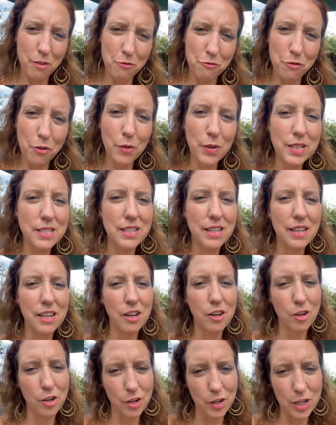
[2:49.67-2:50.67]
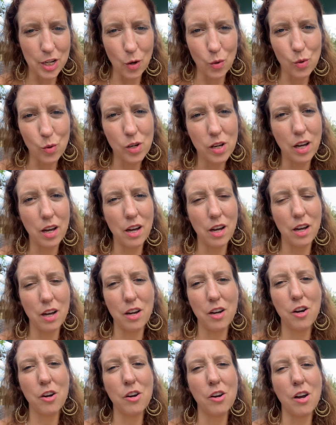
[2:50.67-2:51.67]
focusing on our yoga,
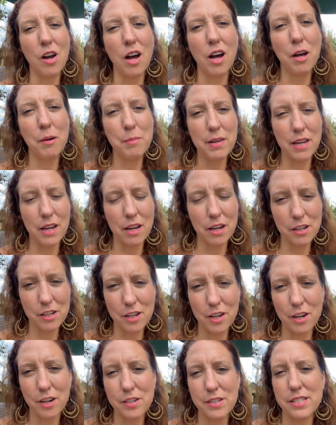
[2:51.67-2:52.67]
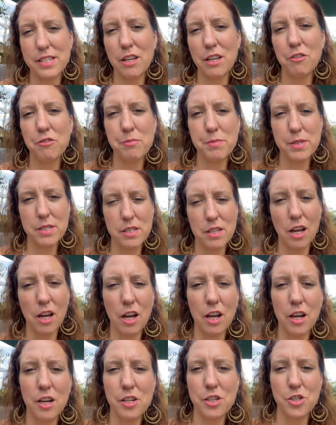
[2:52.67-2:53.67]
our abhyanga, our
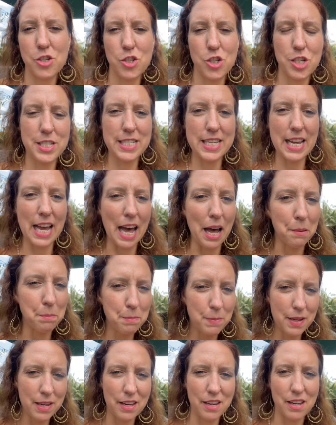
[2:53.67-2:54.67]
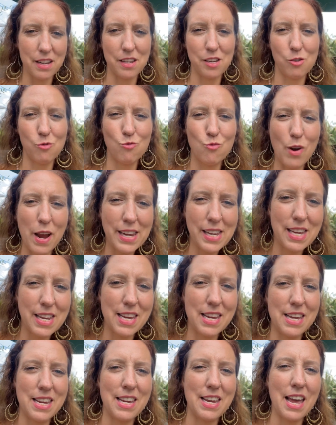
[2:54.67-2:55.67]
self-massage, tapping,
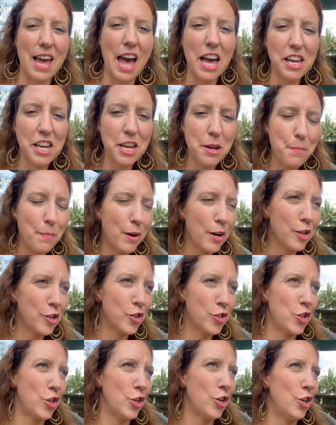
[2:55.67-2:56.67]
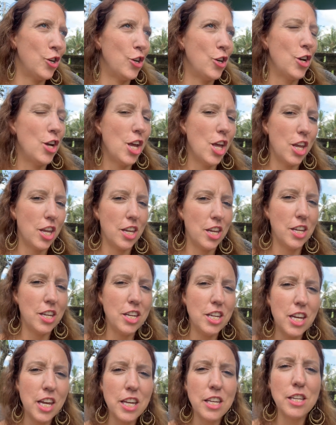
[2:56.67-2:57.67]
reiki, acupuncture,
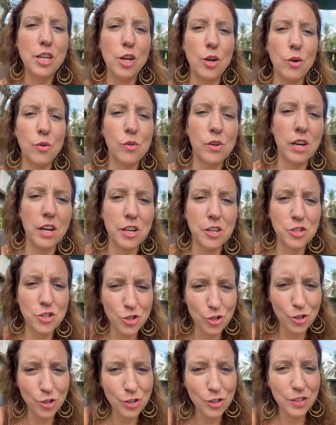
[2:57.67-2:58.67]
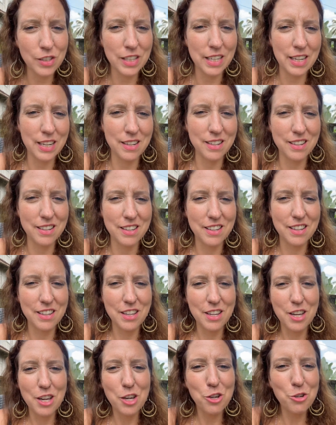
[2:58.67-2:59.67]
yin yoga, journaling,
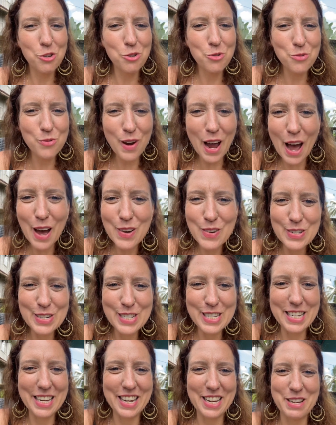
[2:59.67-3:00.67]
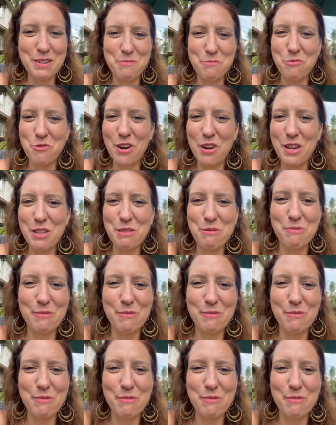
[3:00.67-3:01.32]
grounding, breath